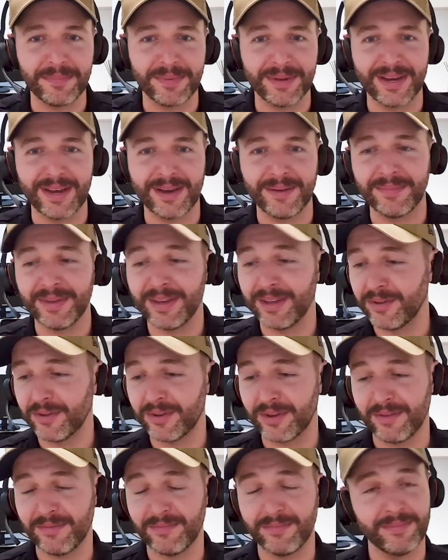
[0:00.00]
But
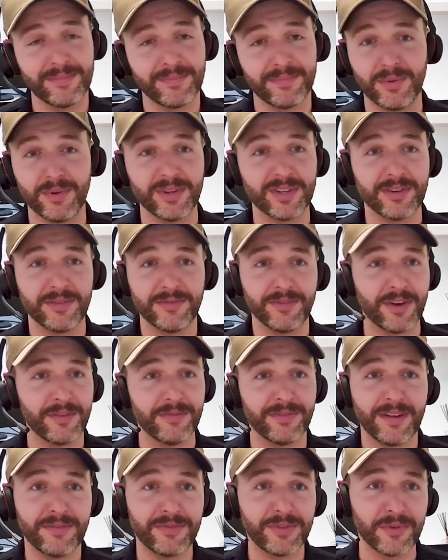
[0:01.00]
look, boys,
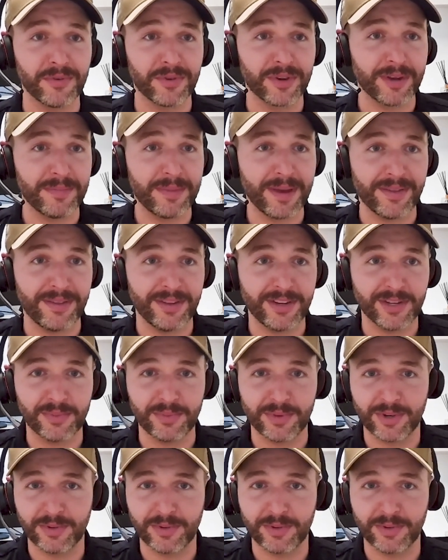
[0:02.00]
I've loved talking about this.